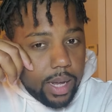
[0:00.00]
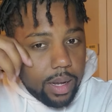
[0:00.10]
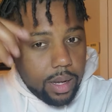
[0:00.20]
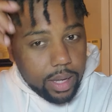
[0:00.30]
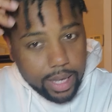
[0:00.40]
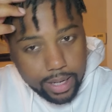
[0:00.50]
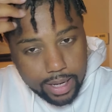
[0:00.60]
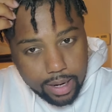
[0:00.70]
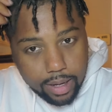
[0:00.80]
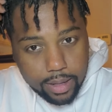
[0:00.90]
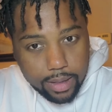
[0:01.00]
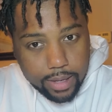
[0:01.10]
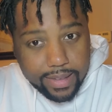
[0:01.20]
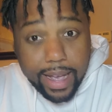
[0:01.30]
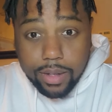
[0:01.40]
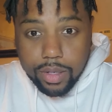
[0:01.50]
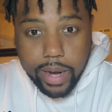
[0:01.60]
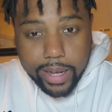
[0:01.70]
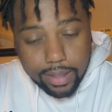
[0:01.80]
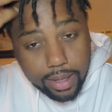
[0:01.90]
and he did the
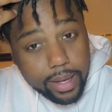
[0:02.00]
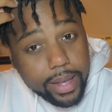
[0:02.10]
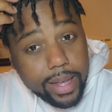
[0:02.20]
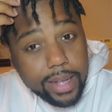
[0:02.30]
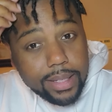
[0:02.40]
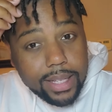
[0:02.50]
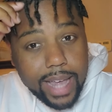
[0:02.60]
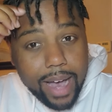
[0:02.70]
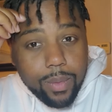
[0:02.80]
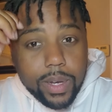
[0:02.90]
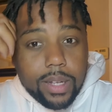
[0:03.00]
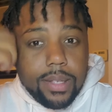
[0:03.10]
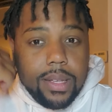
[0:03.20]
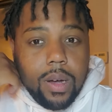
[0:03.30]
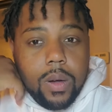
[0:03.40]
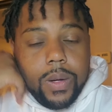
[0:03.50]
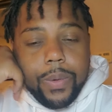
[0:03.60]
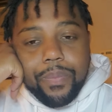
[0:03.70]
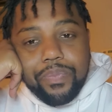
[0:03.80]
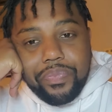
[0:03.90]
soundtrack to that one. So